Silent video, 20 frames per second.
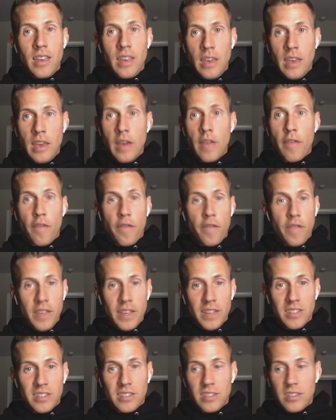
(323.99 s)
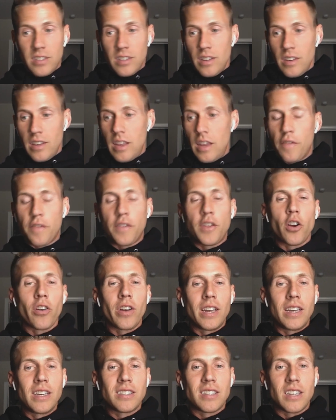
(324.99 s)
if there
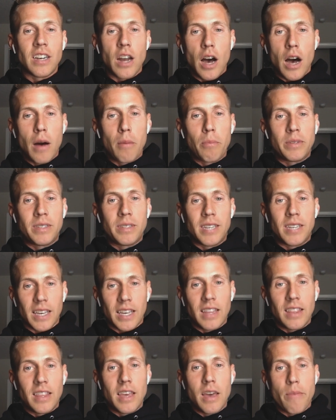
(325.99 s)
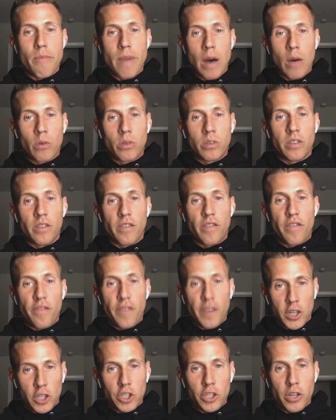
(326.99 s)
is an uptick in the amount of
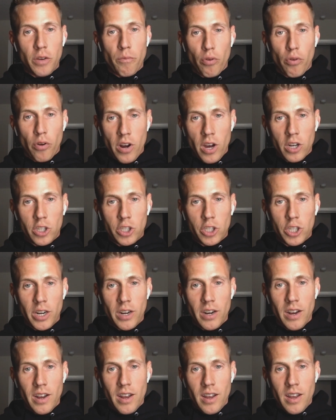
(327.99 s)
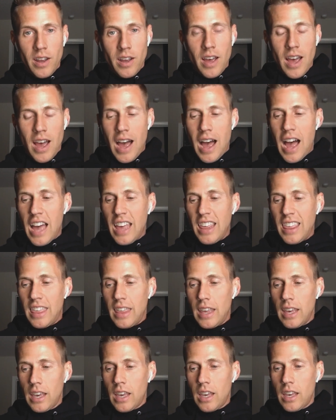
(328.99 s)
fiction production, I
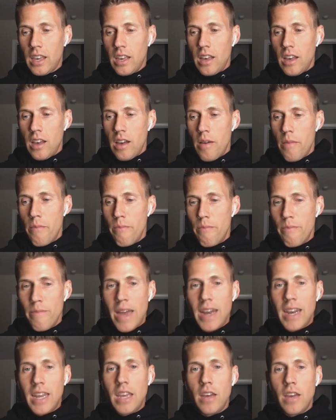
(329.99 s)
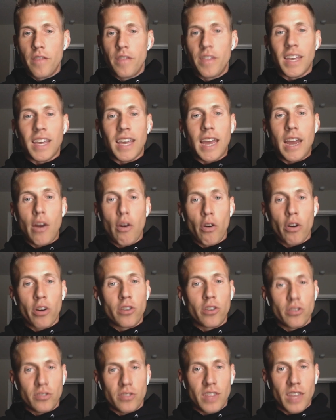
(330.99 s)
think many of the
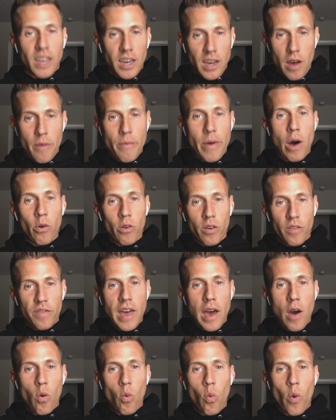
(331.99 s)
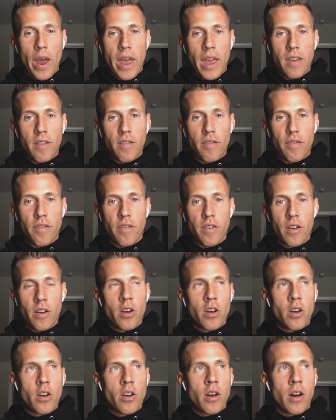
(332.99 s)
characters that come out of that wave
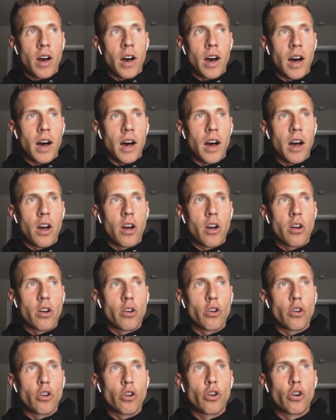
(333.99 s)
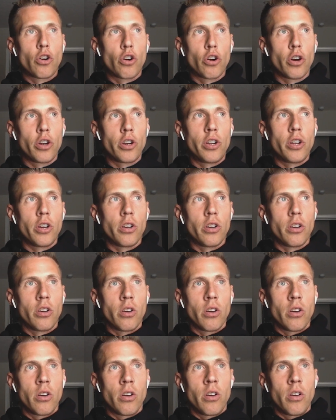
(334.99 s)
could
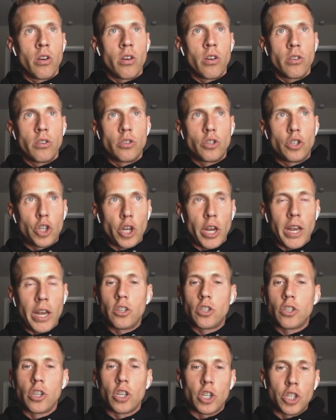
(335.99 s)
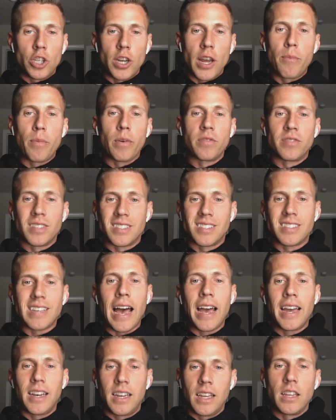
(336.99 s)
change the shape of
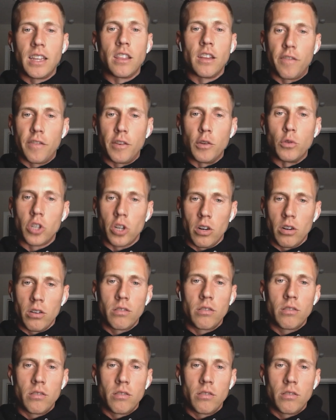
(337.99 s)
society in the future.